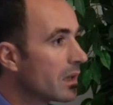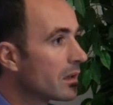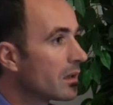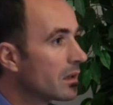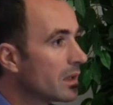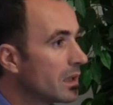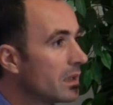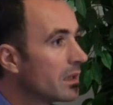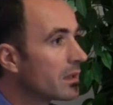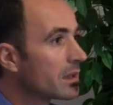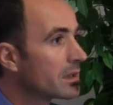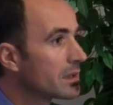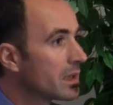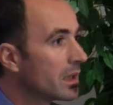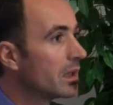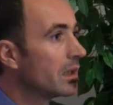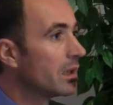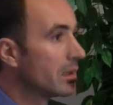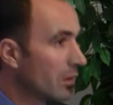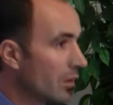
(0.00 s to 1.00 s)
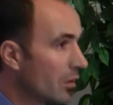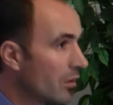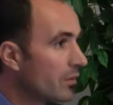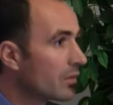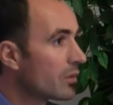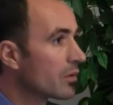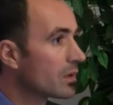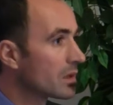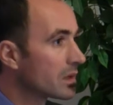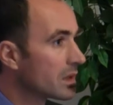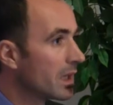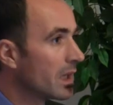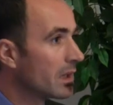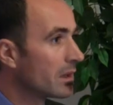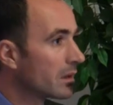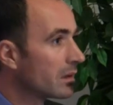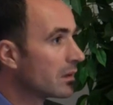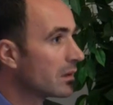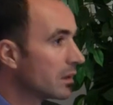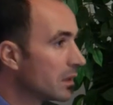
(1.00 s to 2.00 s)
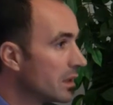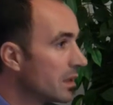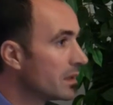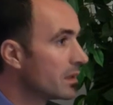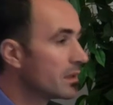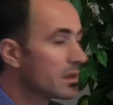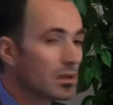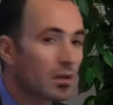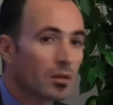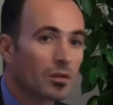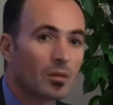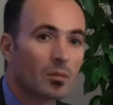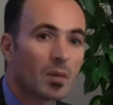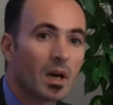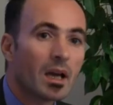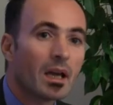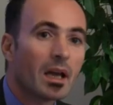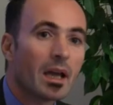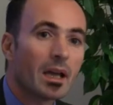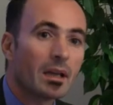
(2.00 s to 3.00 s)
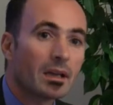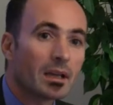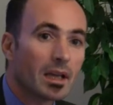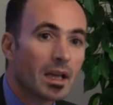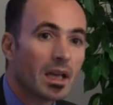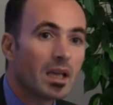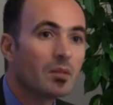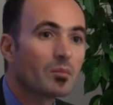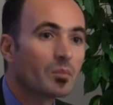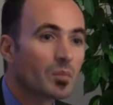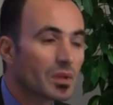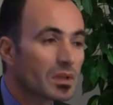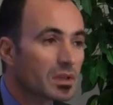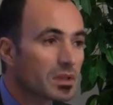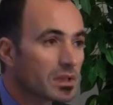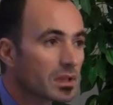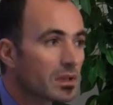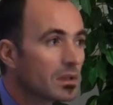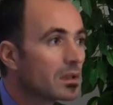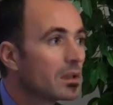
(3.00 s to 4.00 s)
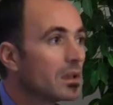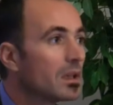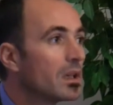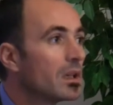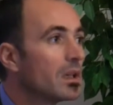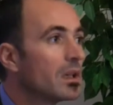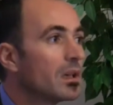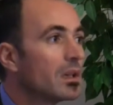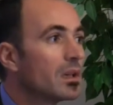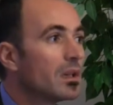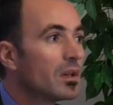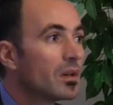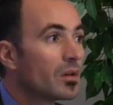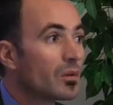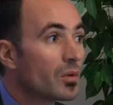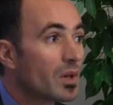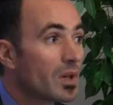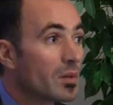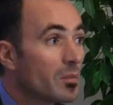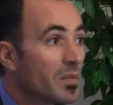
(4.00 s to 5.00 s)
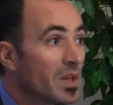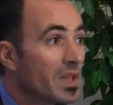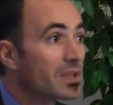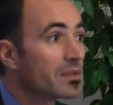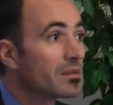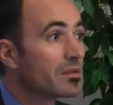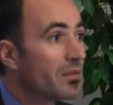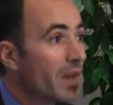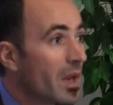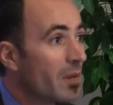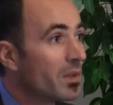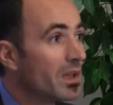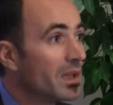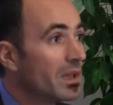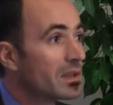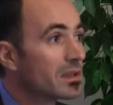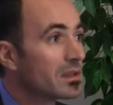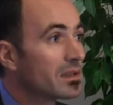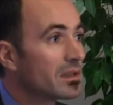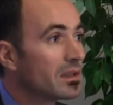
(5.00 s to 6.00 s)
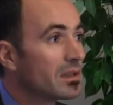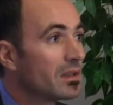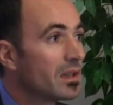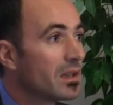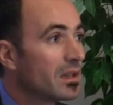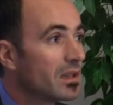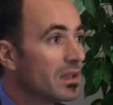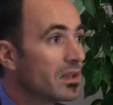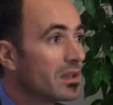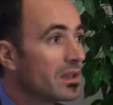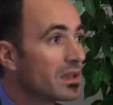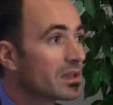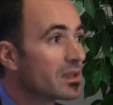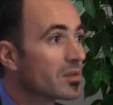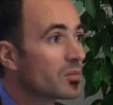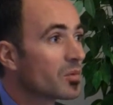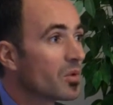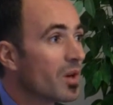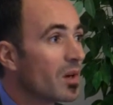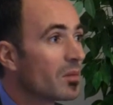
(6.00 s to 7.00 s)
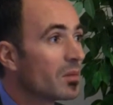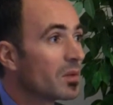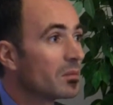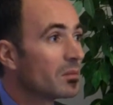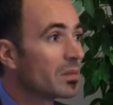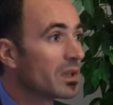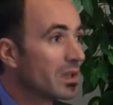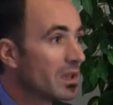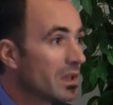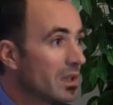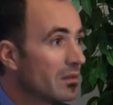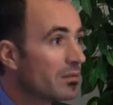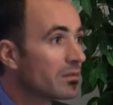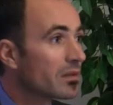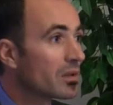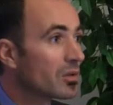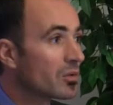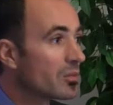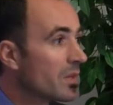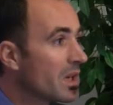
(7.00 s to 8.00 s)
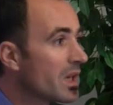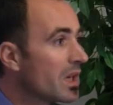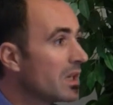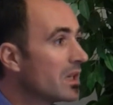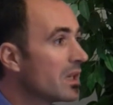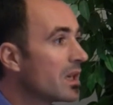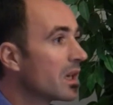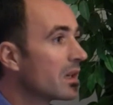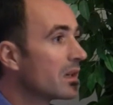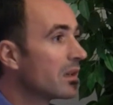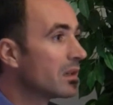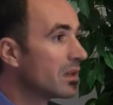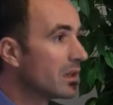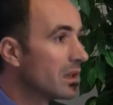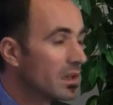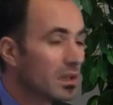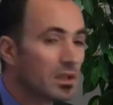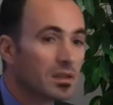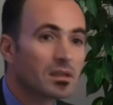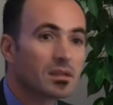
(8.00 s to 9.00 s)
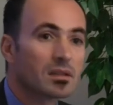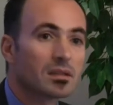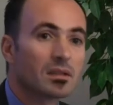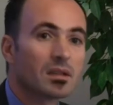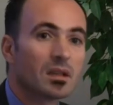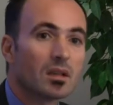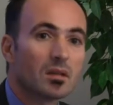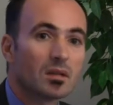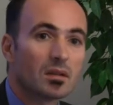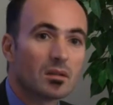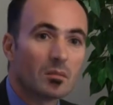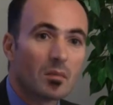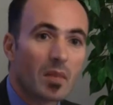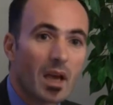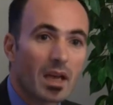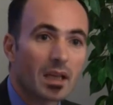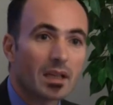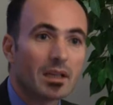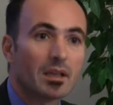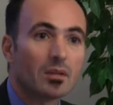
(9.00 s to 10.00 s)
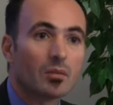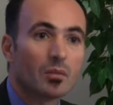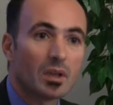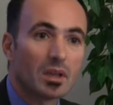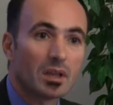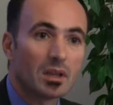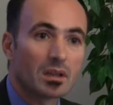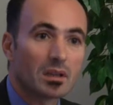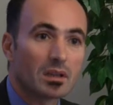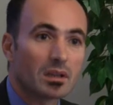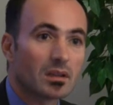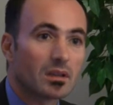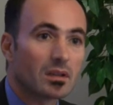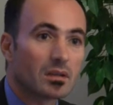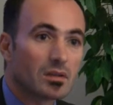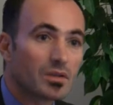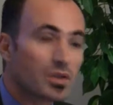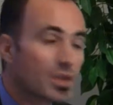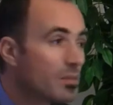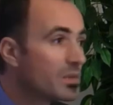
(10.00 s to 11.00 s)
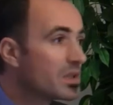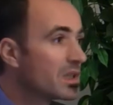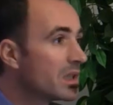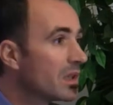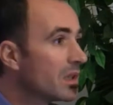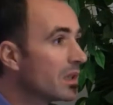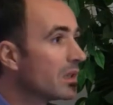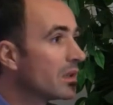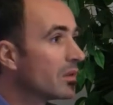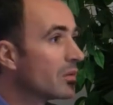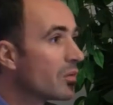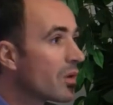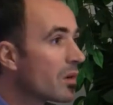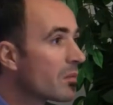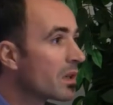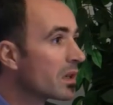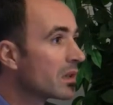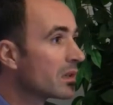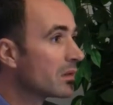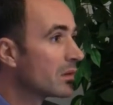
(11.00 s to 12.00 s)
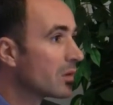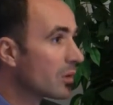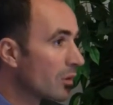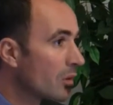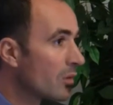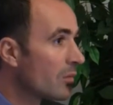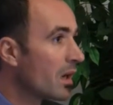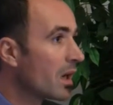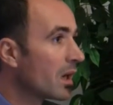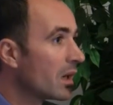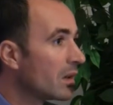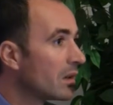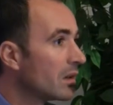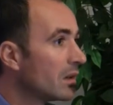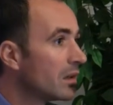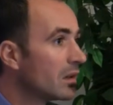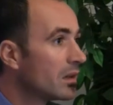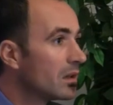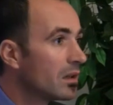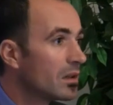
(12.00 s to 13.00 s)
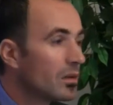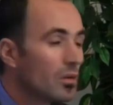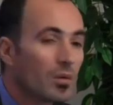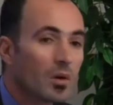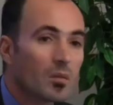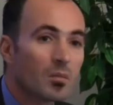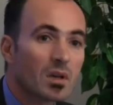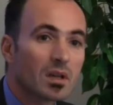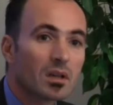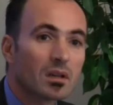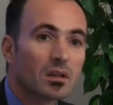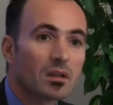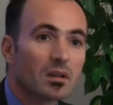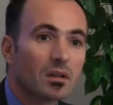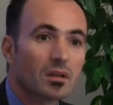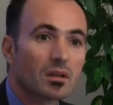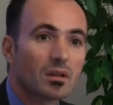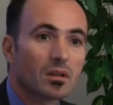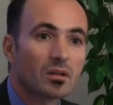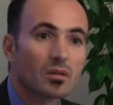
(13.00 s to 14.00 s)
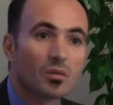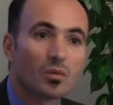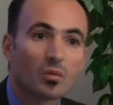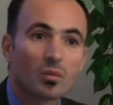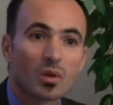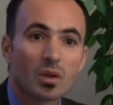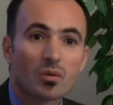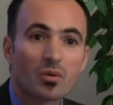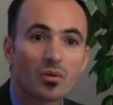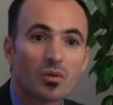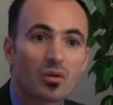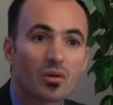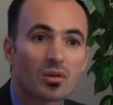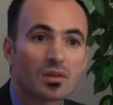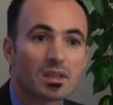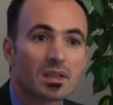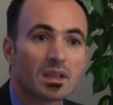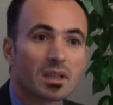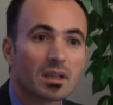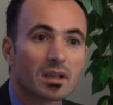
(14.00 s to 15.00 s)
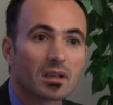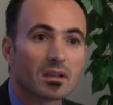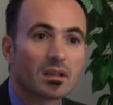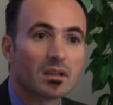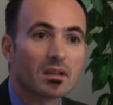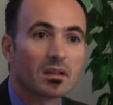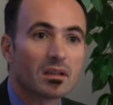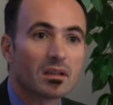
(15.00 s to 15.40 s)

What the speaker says: their leaders say, of course, that this is a Roma, and 8% were mixed families. Here is a problem. If a Romanian is married with a gypsy woman, Roma woman, what do you consider?